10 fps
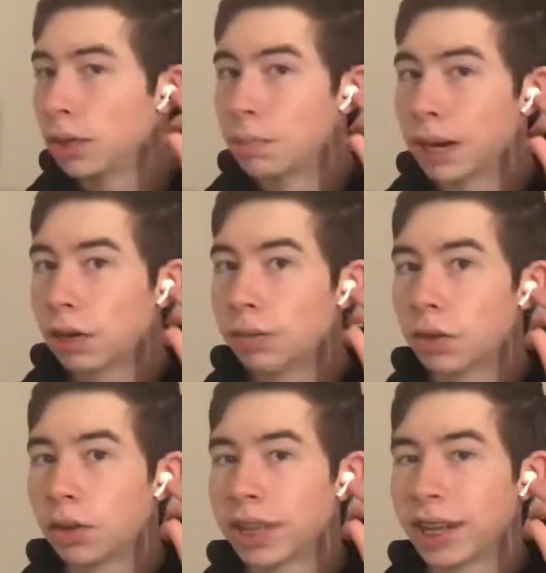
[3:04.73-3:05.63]
microphone
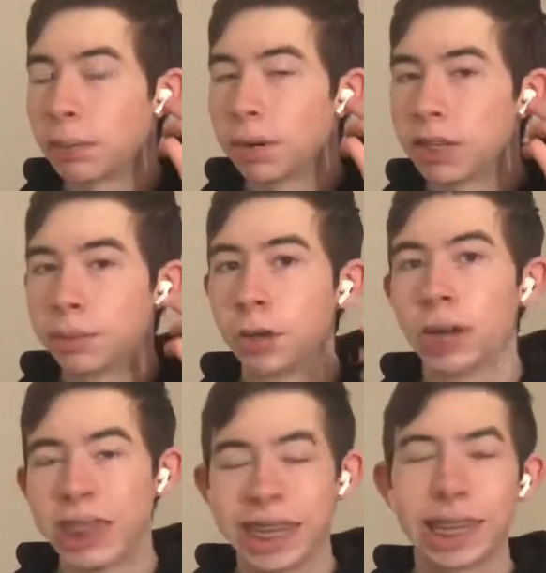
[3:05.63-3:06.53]
on the AirPods Pro
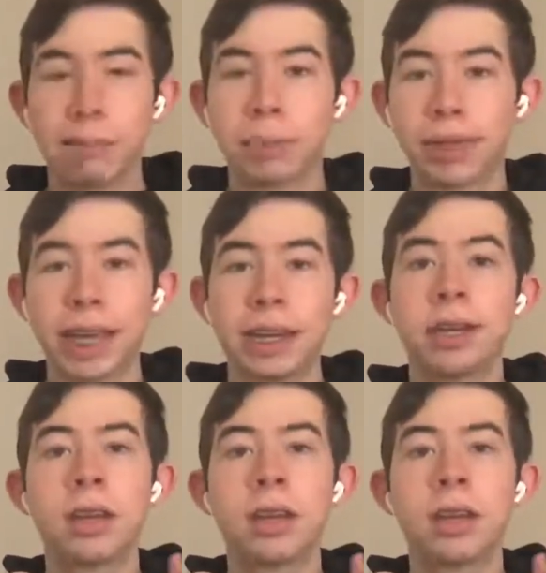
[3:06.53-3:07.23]
and then get played